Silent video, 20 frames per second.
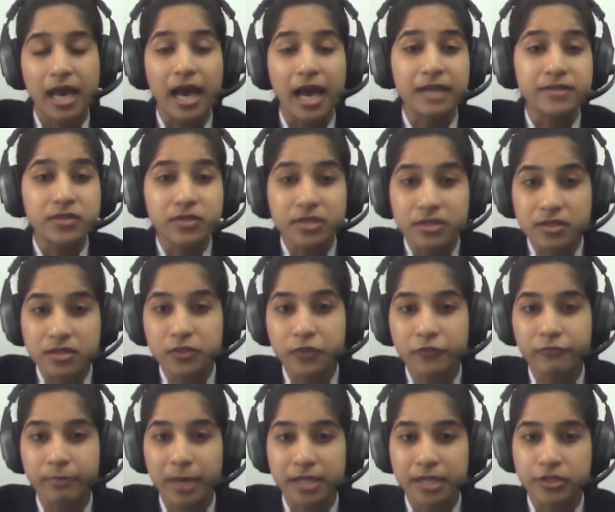As a result
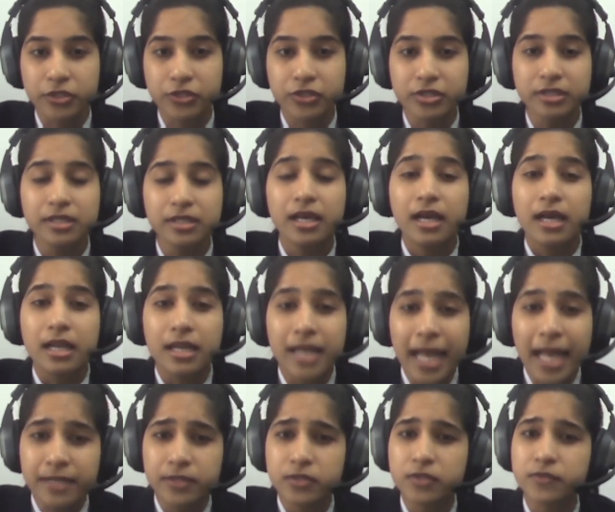of partition,
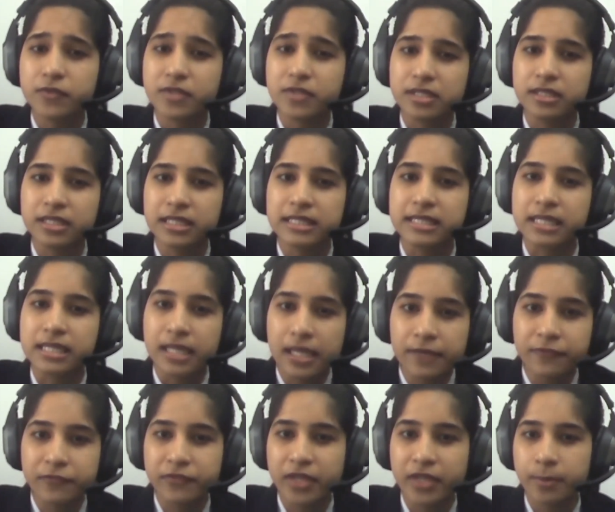lakhs of Sindhis
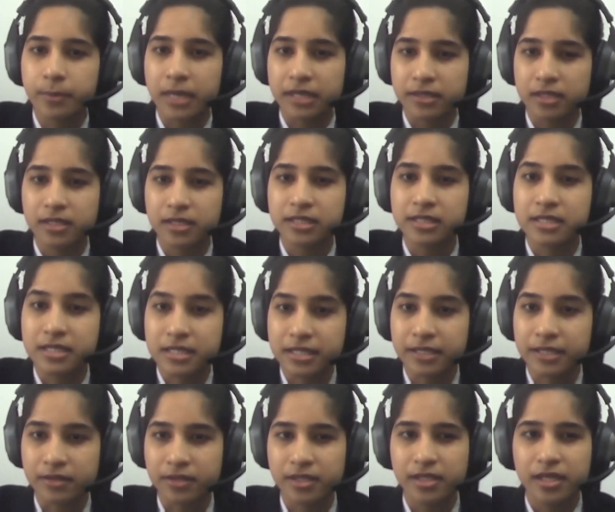left their motherland
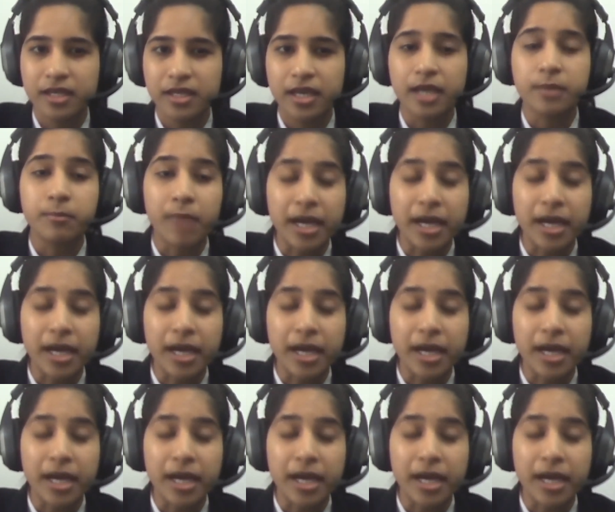Sindh and